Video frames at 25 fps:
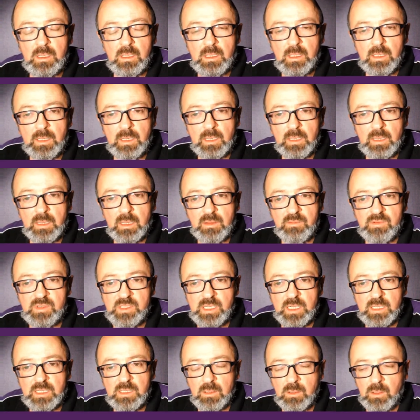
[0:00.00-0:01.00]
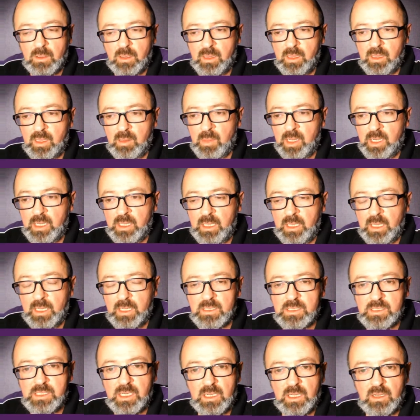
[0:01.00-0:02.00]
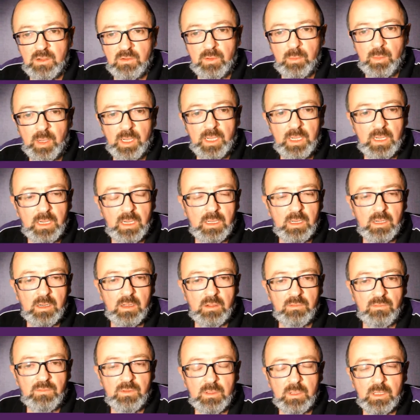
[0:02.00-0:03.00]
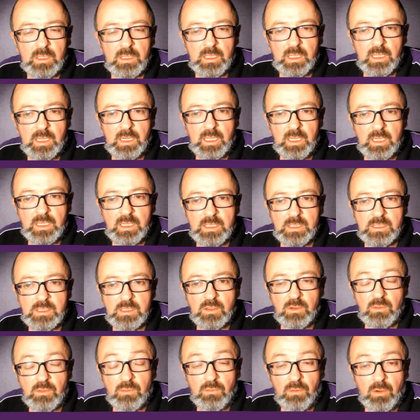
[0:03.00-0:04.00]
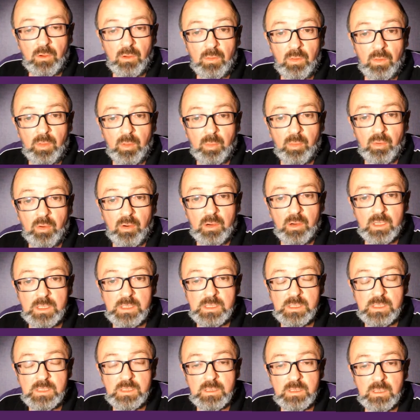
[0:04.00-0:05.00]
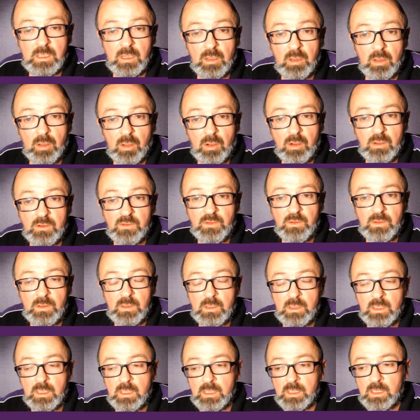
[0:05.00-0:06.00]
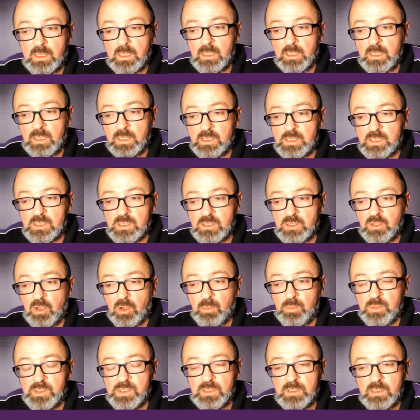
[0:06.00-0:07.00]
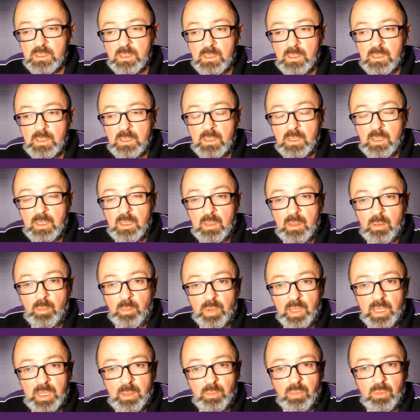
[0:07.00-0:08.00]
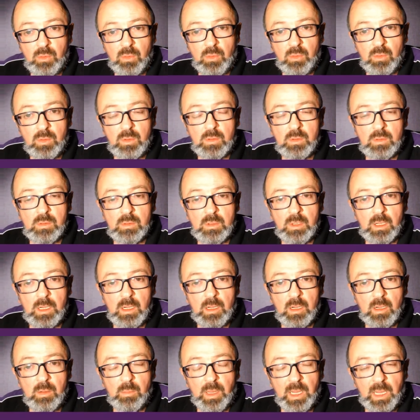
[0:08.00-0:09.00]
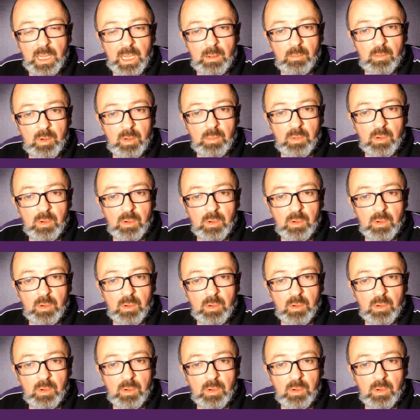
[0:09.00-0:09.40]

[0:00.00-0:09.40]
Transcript: uh, they've sucked a lot of that money out of the secondary market, and I feel like that has controlled the price a lot. Uh, it's stopped people, you know, being able to